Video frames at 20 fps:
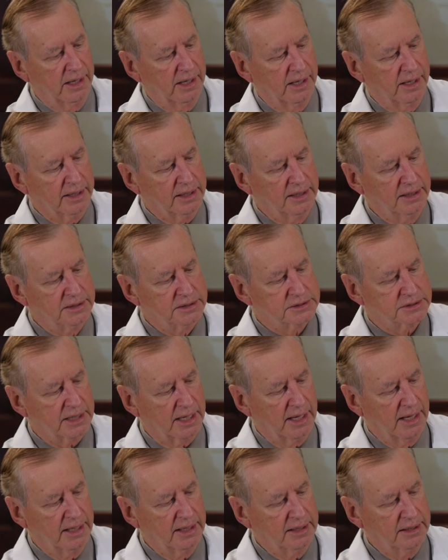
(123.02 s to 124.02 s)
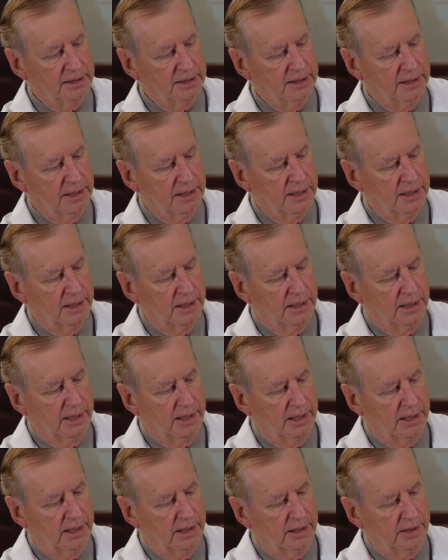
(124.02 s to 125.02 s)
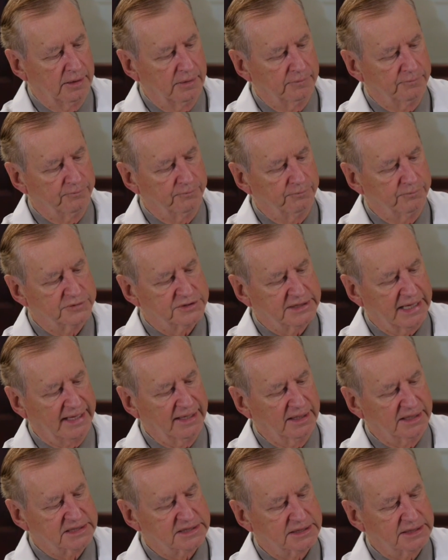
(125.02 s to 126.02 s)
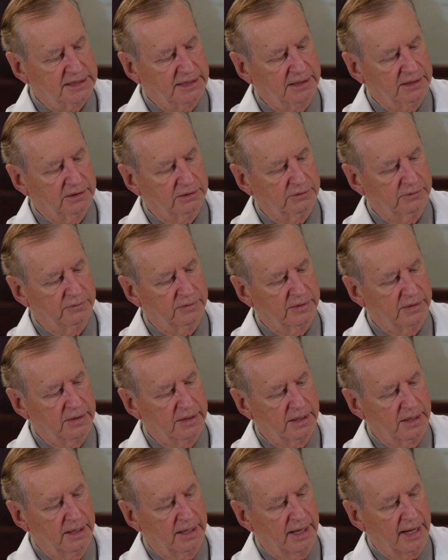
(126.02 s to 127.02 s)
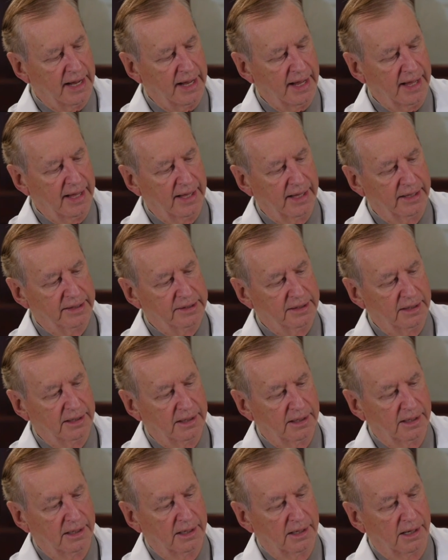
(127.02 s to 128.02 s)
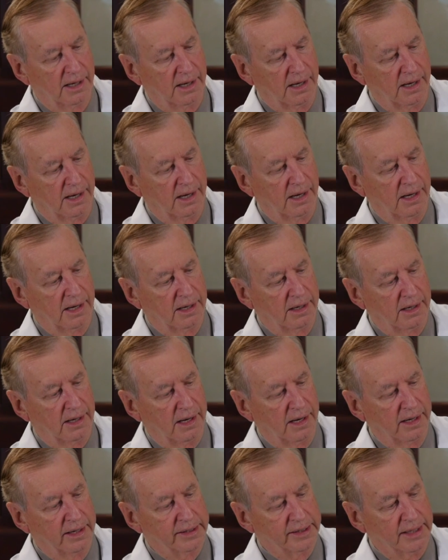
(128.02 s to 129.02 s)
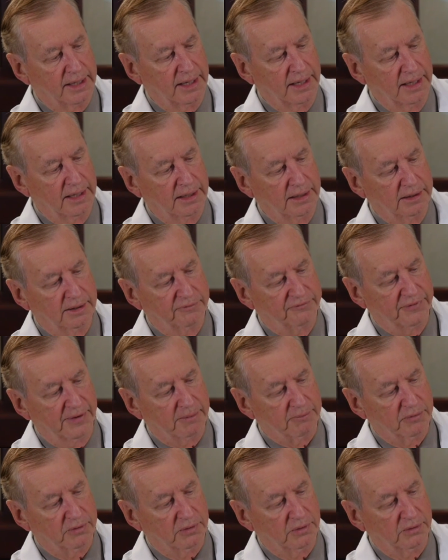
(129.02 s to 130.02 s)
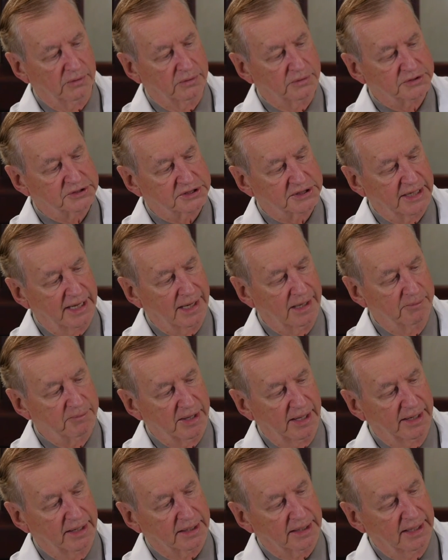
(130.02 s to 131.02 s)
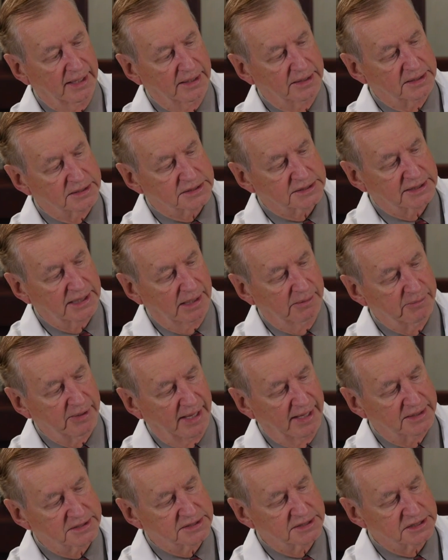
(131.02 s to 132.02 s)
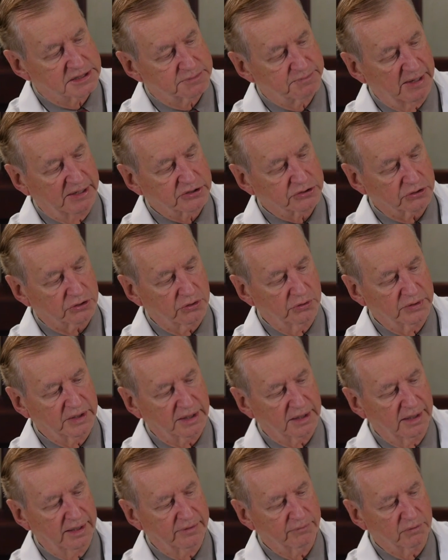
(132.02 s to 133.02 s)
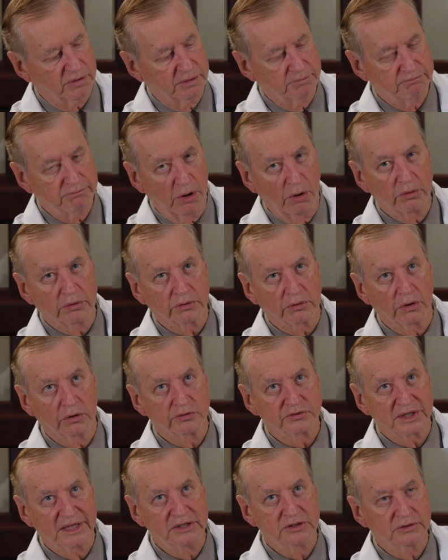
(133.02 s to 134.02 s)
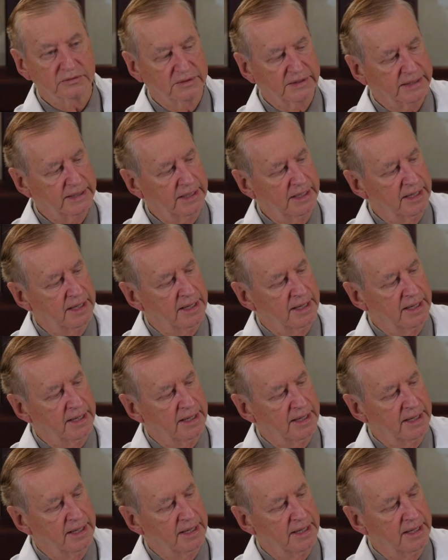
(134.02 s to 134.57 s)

is a stainless steel head on a femoral stem. And again, the stem has this special coating on where bone grows into it,